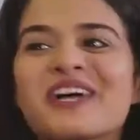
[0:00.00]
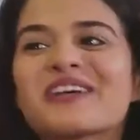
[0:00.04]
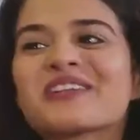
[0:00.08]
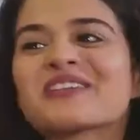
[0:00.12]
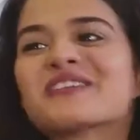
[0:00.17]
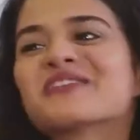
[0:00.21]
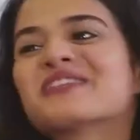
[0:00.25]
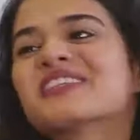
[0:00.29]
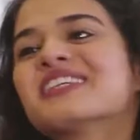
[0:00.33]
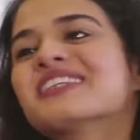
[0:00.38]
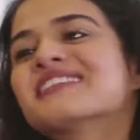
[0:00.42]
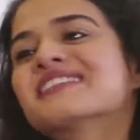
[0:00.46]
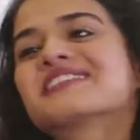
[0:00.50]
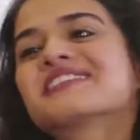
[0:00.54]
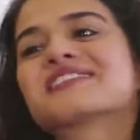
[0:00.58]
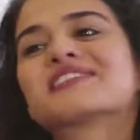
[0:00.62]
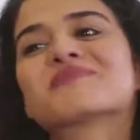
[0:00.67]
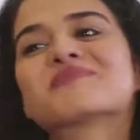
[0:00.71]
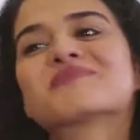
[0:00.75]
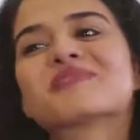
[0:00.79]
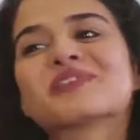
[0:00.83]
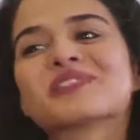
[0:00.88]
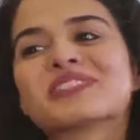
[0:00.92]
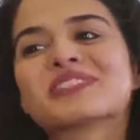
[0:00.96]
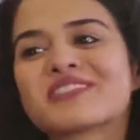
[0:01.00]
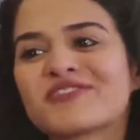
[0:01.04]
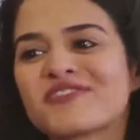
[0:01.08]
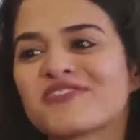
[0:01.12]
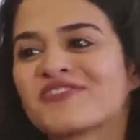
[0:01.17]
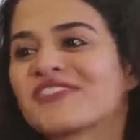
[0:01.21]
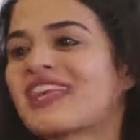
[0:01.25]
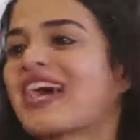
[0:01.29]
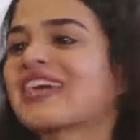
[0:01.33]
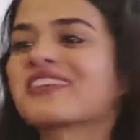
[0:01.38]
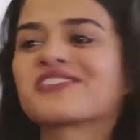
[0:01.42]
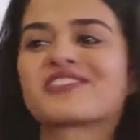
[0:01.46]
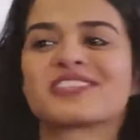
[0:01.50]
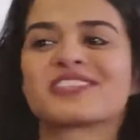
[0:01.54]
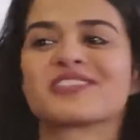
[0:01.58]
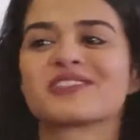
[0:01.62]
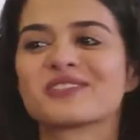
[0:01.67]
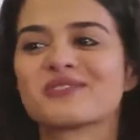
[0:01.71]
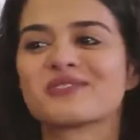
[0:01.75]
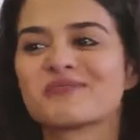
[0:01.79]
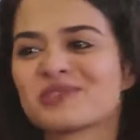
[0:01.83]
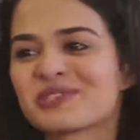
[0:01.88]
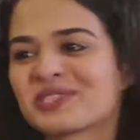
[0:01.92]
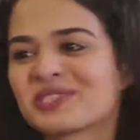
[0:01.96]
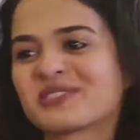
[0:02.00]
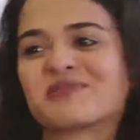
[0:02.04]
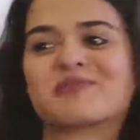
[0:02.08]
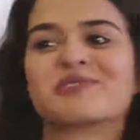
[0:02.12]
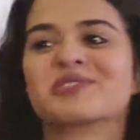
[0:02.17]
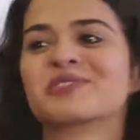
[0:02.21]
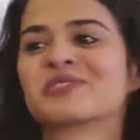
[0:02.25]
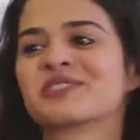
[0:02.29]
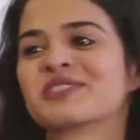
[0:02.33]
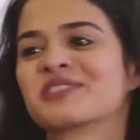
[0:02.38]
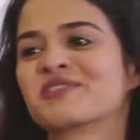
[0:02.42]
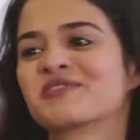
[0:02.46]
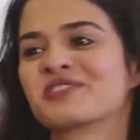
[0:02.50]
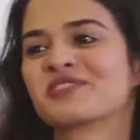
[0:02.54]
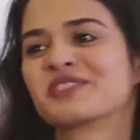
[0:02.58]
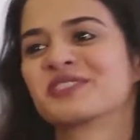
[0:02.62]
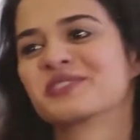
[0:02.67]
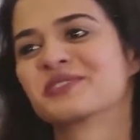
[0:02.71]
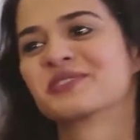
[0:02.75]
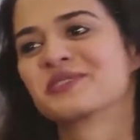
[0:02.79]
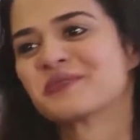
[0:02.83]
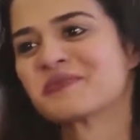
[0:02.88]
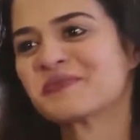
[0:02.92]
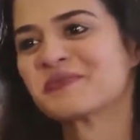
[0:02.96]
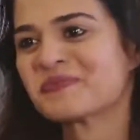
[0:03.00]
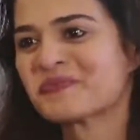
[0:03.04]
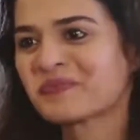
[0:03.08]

out of these is the most flattering or the most amusing for you?